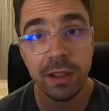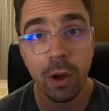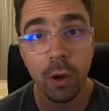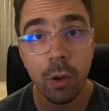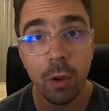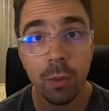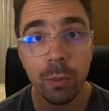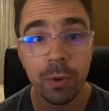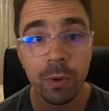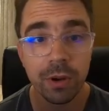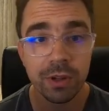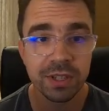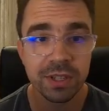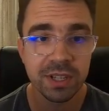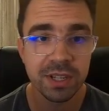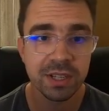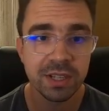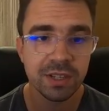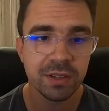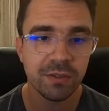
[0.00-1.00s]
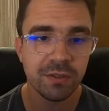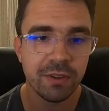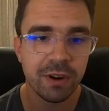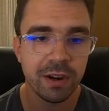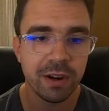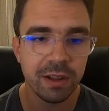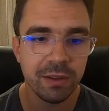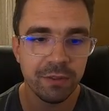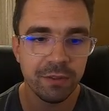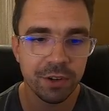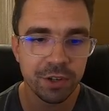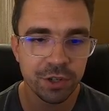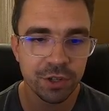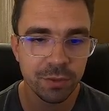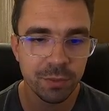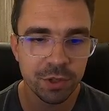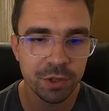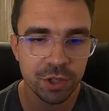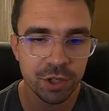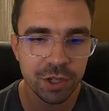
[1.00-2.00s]
the whole process of running virtual
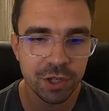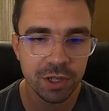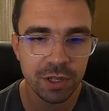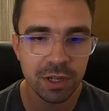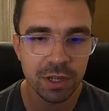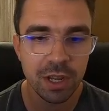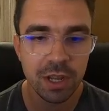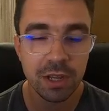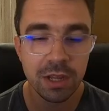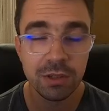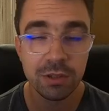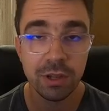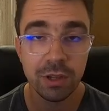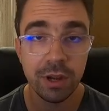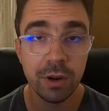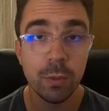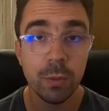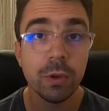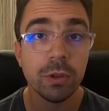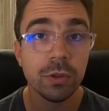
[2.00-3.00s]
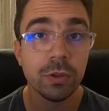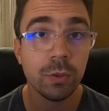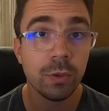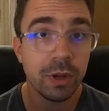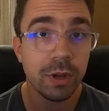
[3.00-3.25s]
machine, so I don't want to